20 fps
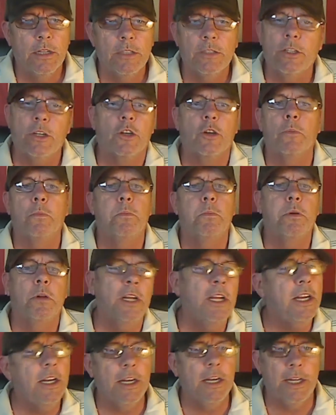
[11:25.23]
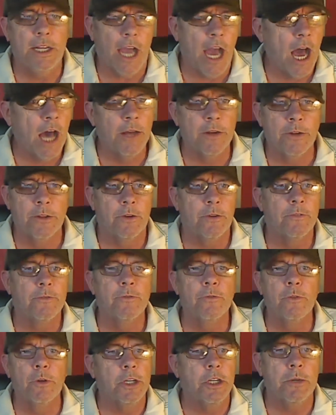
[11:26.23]
They're completely out of their
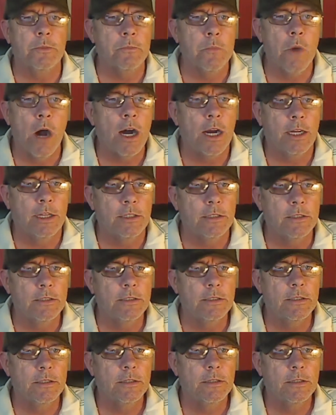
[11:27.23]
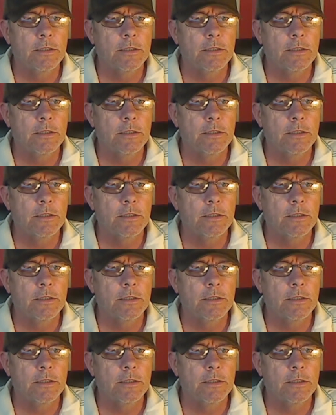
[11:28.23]
freaking minds.